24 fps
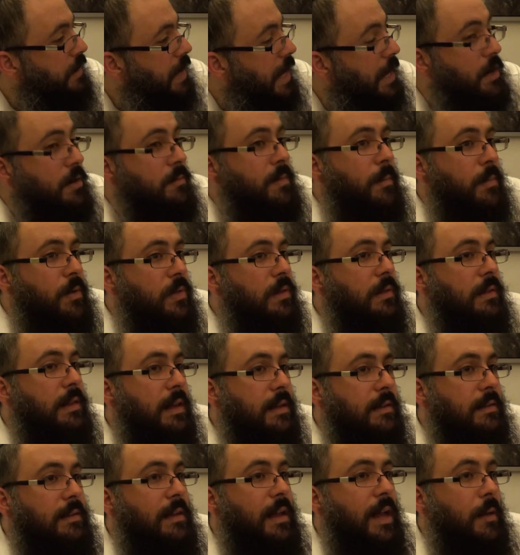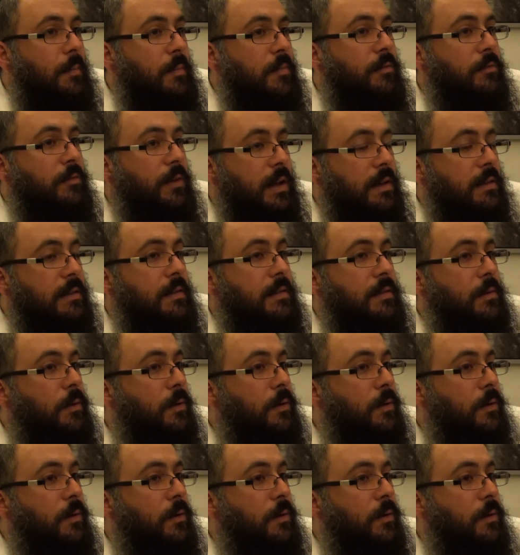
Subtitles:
I don't remember the last time France,